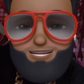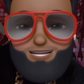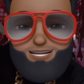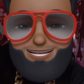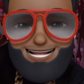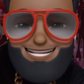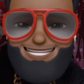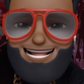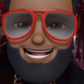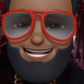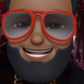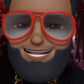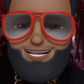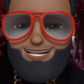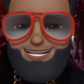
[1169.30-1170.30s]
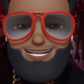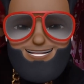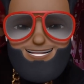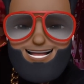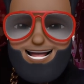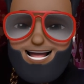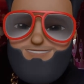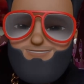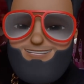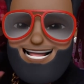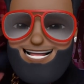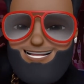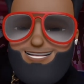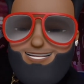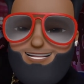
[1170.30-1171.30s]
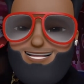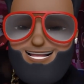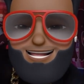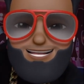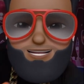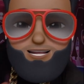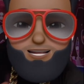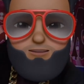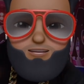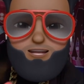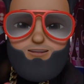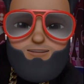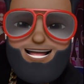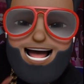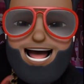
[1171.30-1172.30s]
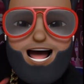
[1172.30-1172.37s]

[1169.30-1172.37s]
Like like I'm like, yo, yo,